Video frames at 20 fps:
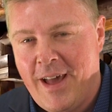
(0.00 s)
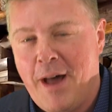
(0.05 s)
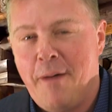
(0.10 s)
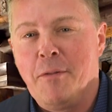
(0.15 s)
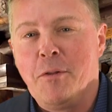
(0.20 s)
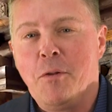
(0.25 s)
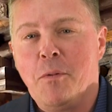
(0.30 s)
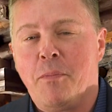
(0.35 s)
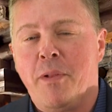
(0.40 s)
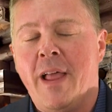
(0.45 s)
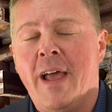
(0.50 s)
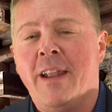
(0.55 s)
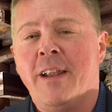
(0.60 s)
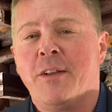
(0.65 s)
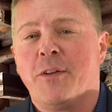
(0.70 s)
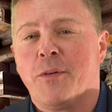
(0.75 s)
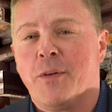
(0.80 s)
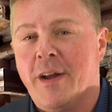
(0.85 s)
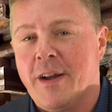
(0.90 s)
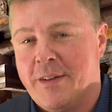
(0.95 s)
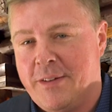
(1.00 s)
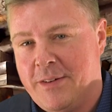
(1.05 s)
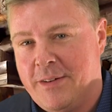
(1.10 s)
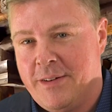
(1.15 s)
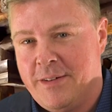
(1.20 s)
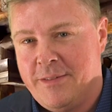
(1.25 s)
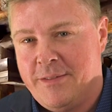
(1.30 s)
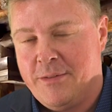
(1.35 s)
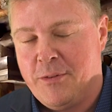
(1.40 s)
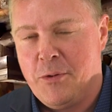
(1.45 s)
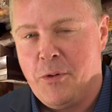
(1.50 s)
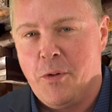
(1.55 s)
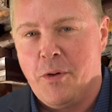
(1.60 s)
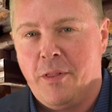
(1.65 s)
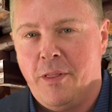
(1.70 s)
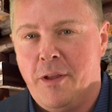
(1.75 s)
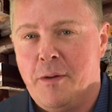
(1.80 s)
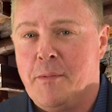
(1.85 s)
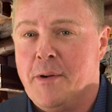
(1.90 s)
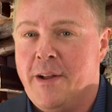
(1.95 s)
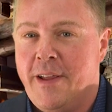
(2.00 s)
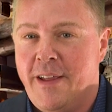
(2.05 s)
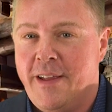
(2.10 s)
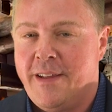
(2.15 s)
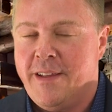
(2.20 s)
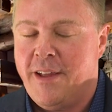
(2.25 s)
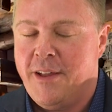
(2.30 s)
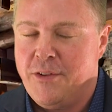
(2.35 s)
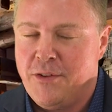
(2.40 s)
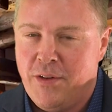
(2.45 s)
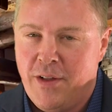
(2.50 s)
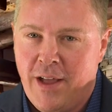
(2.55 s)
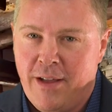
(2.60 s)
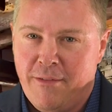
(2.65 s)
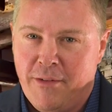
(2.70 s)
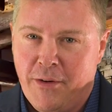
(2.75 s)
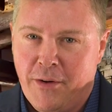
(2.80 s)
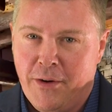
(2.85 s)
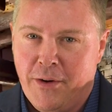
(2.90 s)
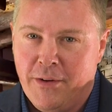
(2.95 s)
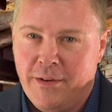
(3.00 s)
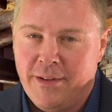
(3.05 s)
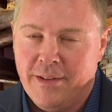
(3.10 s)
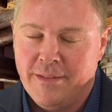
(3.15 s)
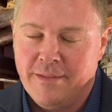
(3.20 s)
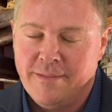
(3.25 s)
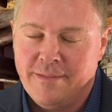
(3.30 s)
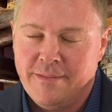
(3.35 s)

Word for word: I'm the new planning director for North Liberty, in case you haven't heard.